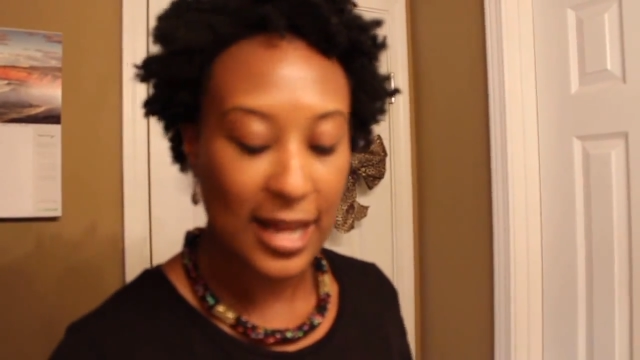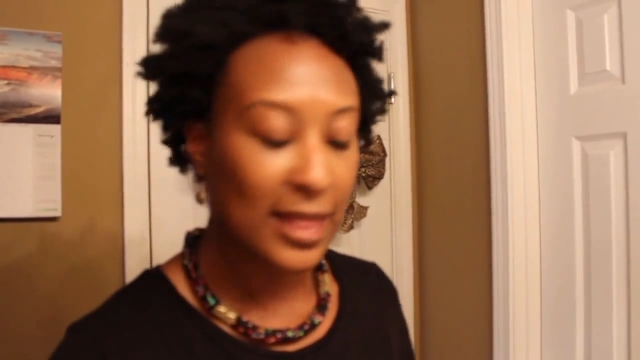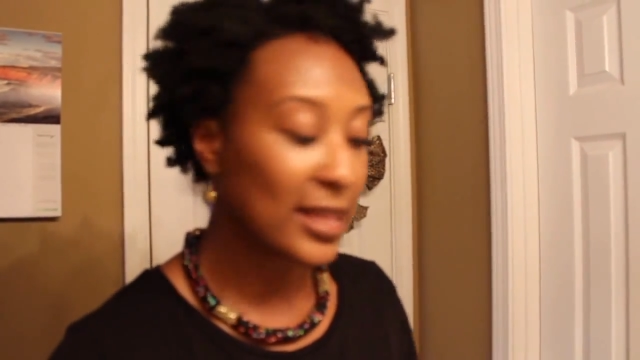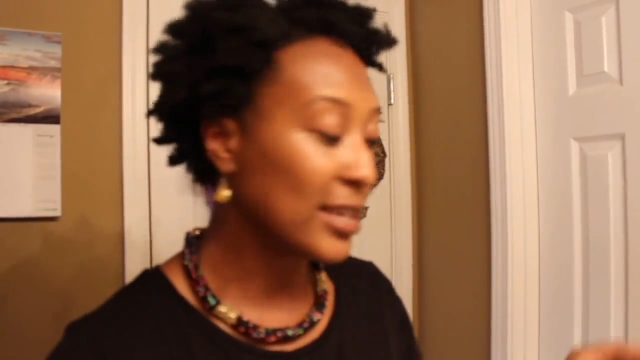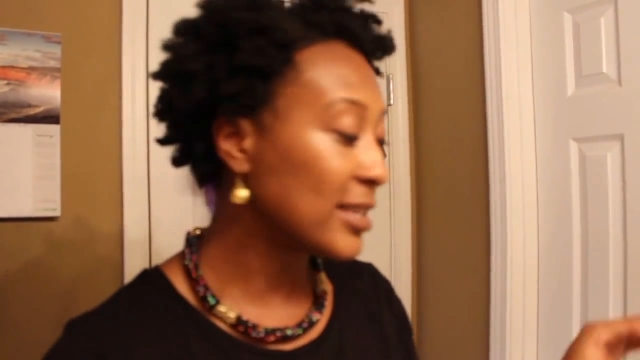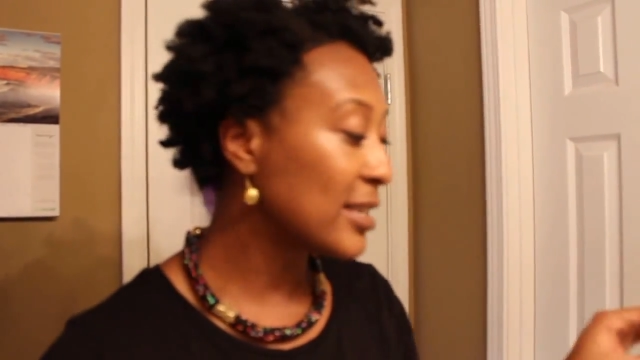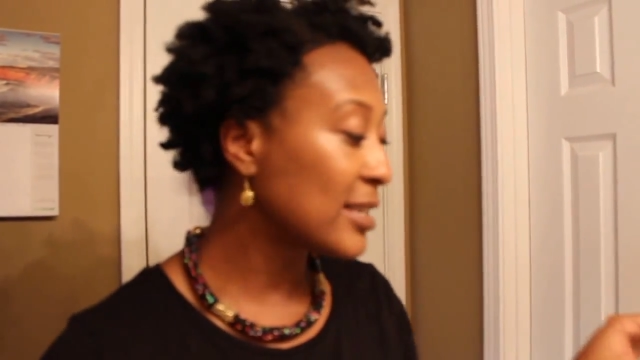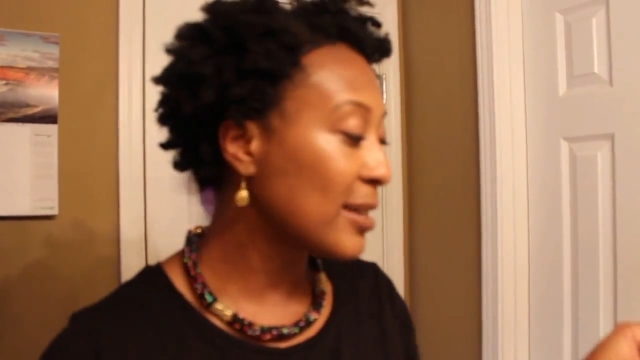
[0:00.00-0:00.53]

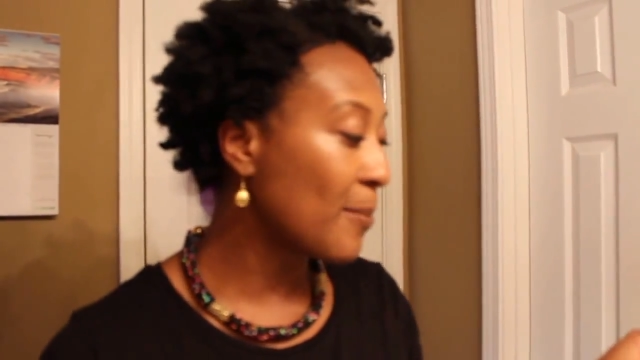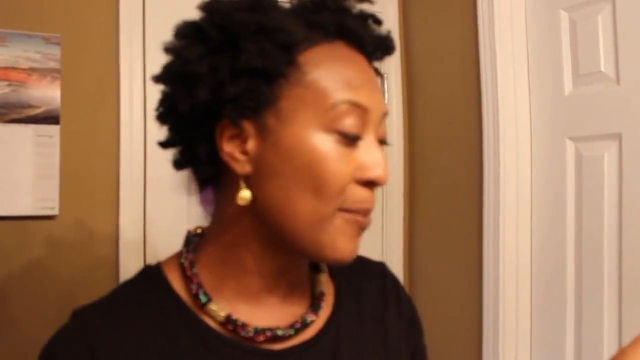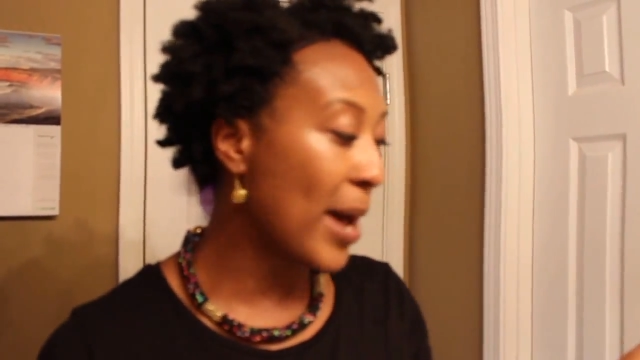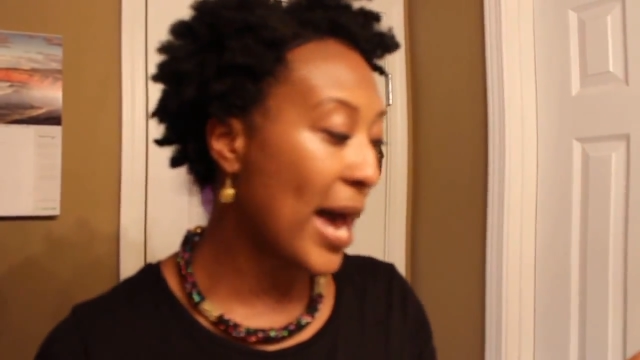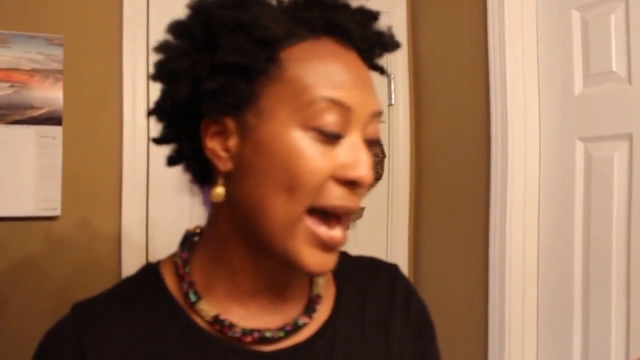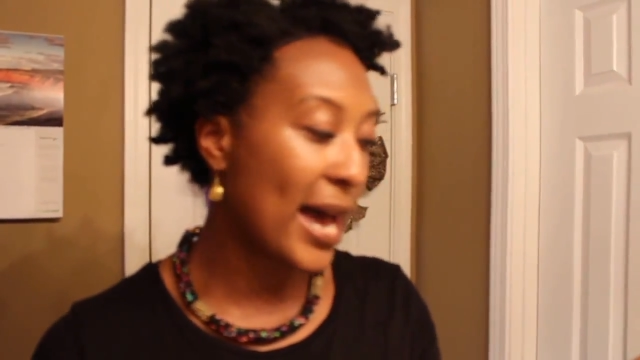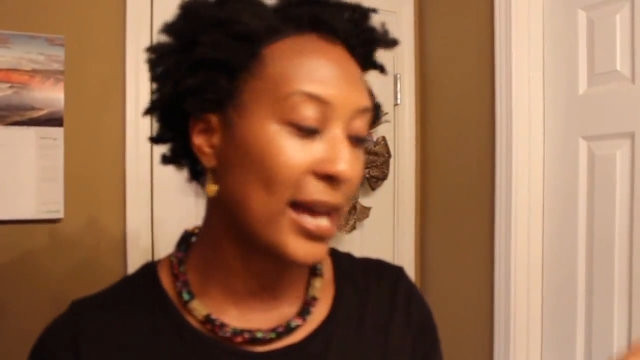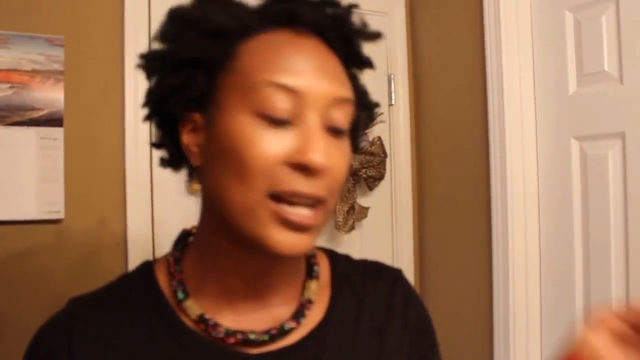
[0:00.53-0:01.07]
This is a
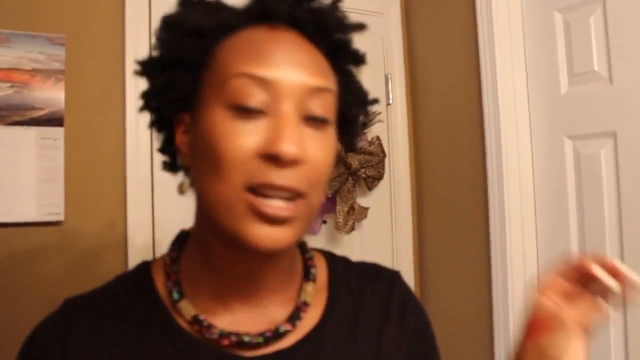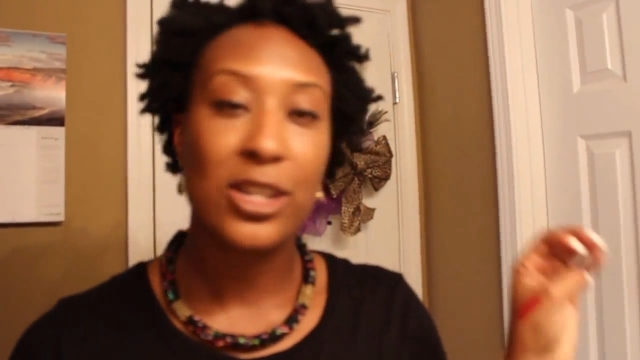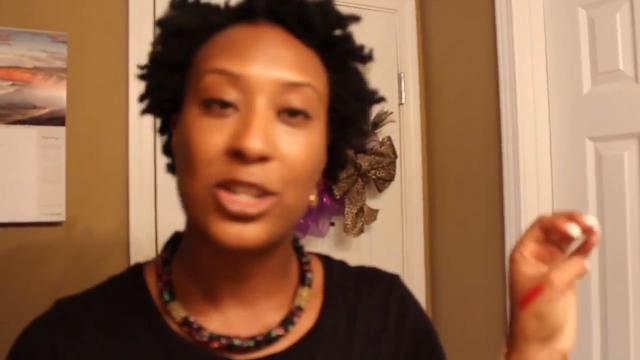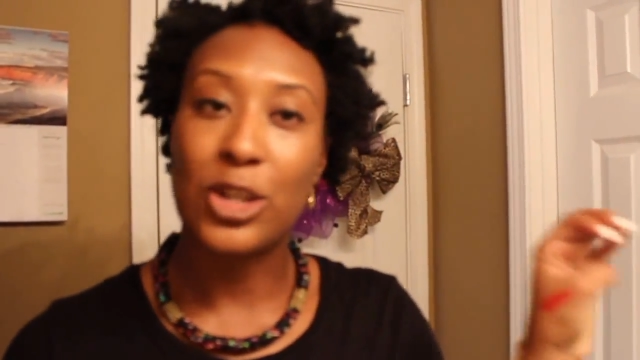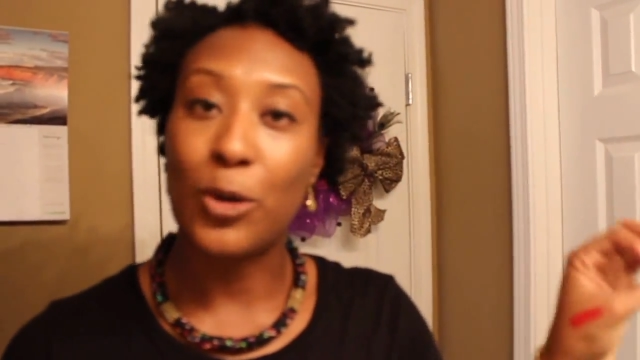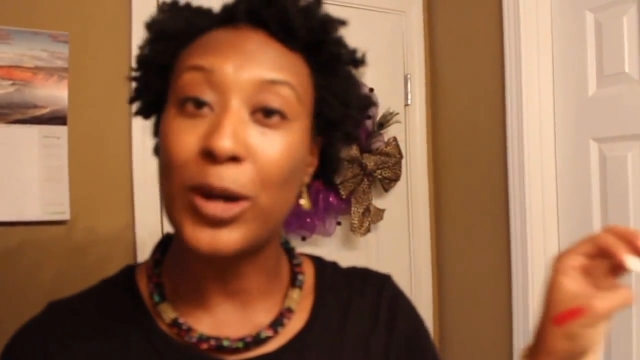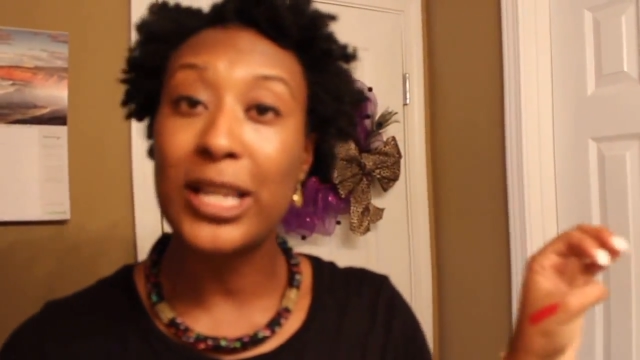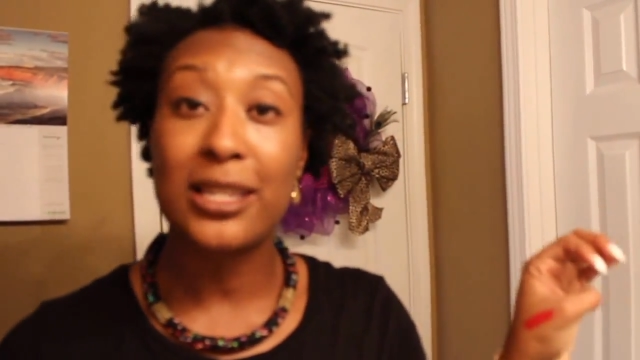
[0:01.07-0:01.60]
matte,
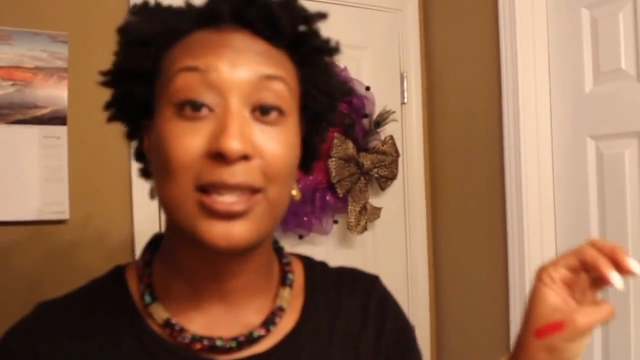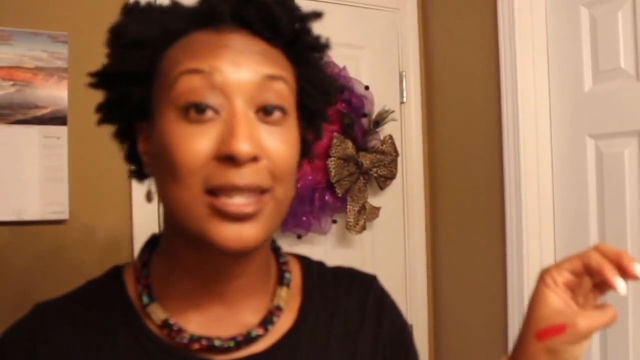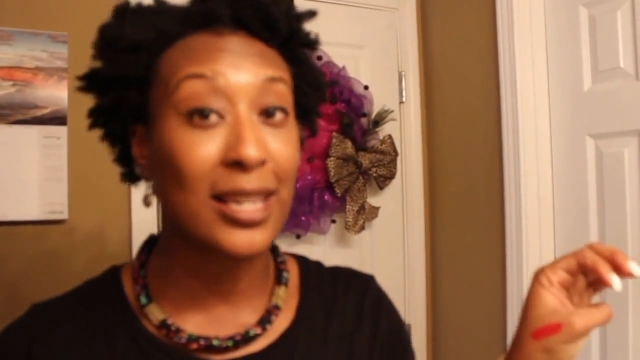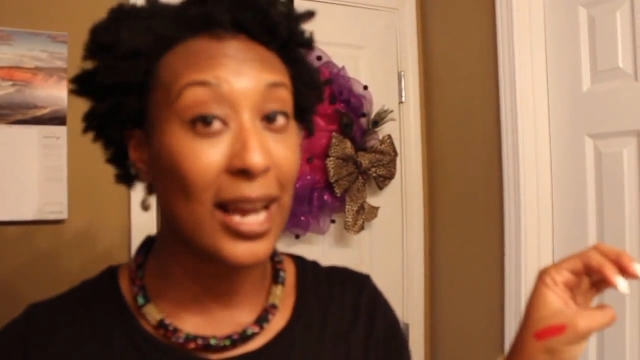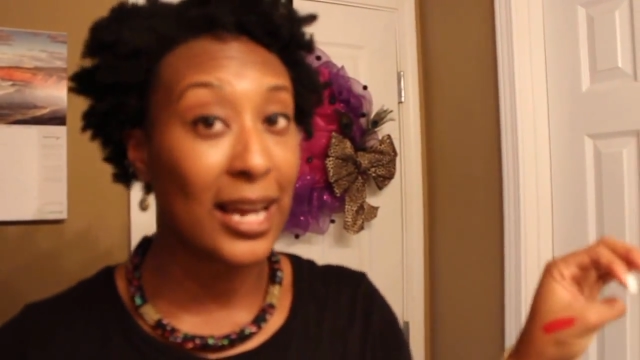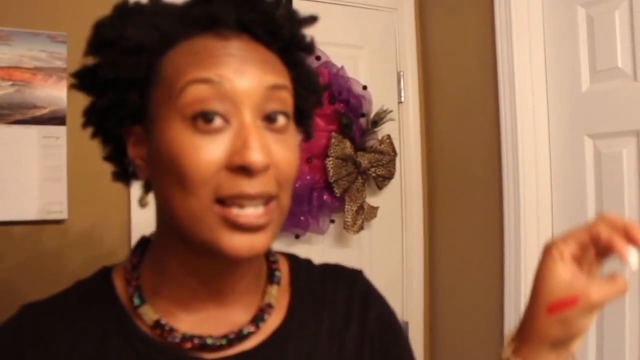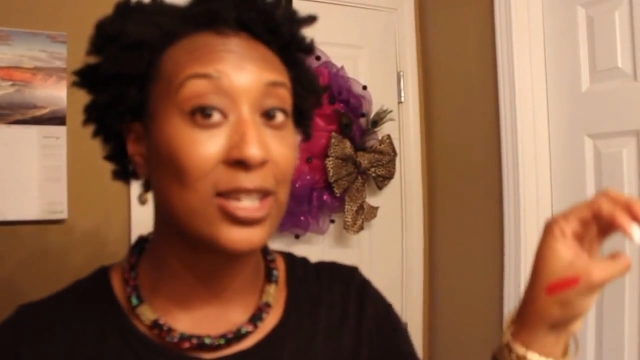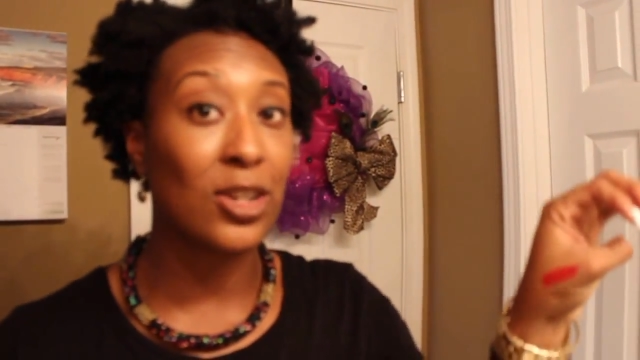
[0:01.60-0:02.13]
so it
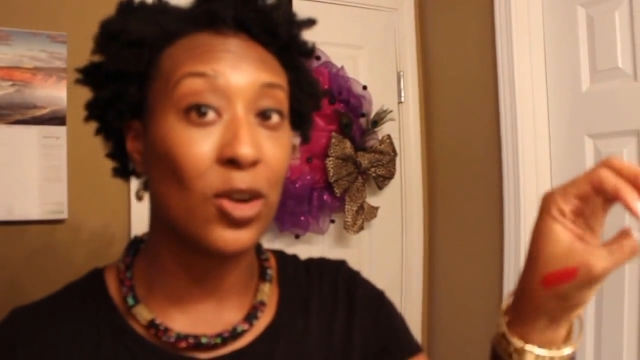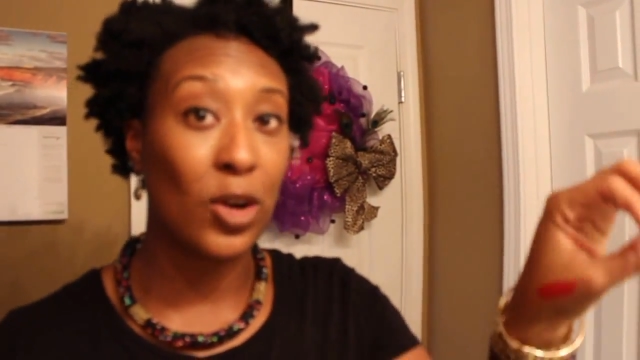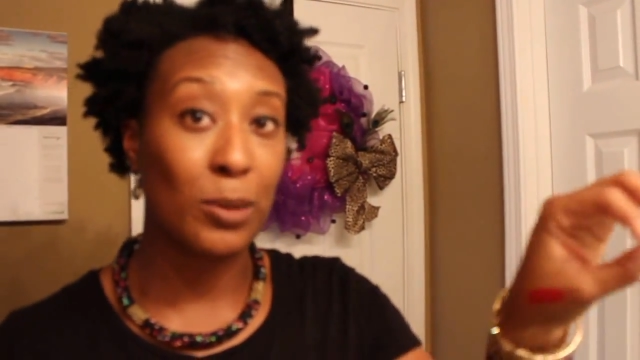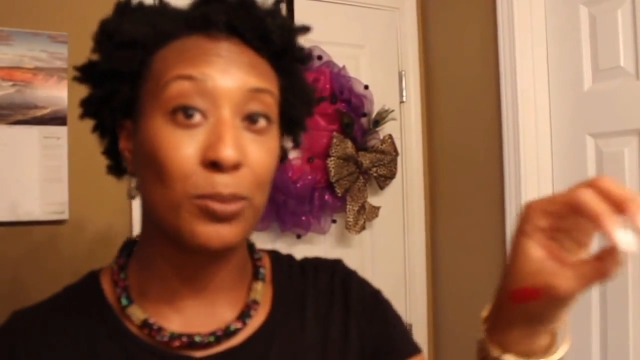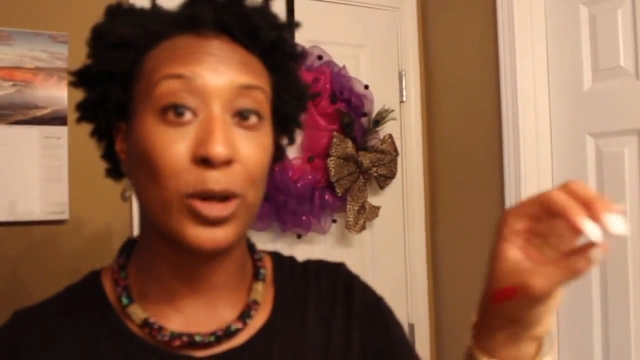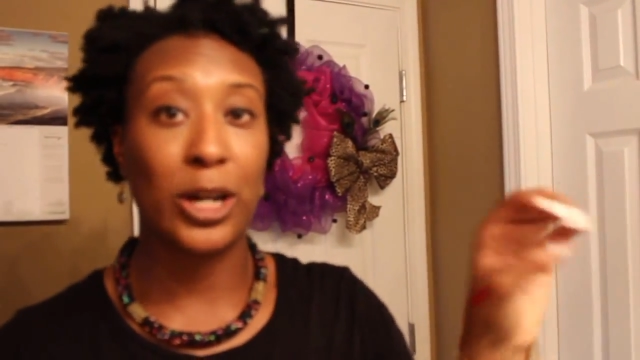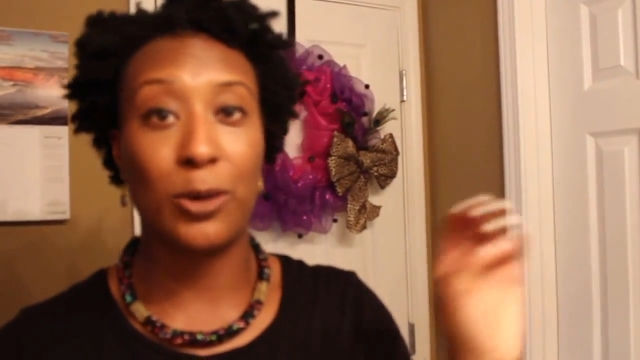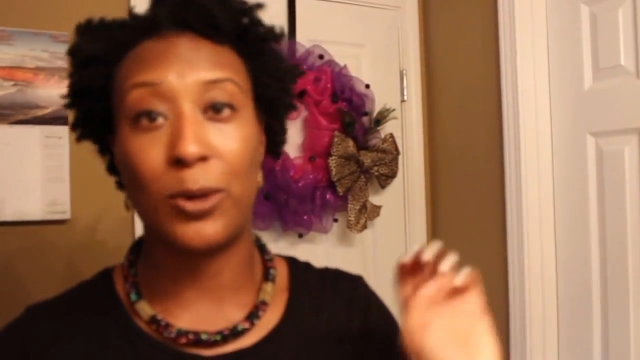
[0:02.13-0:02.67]
stays
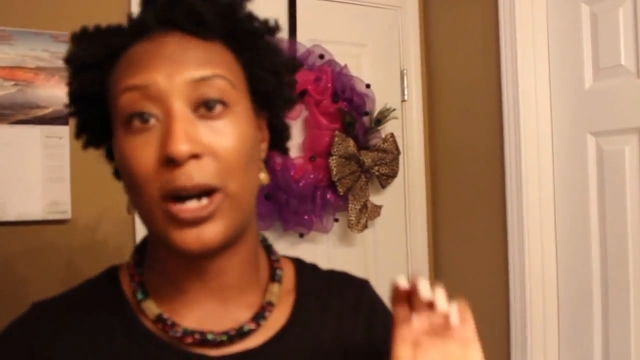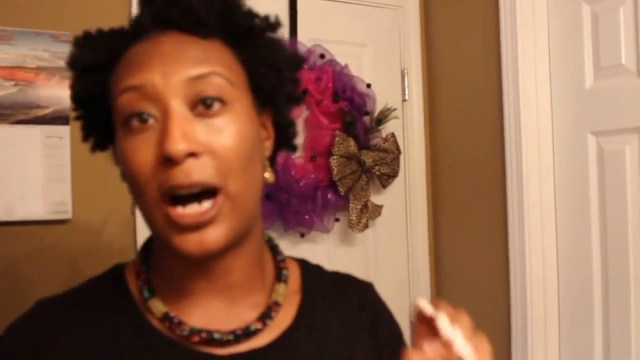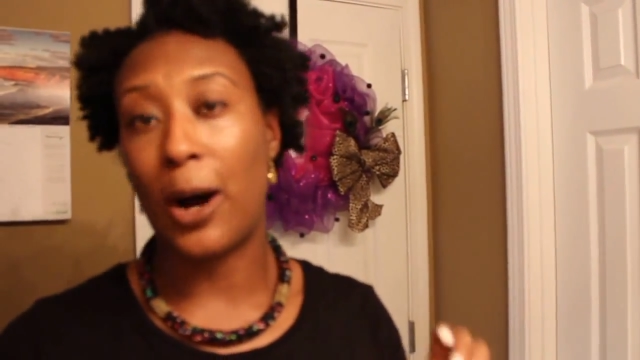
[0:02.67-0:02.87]
on pretty well.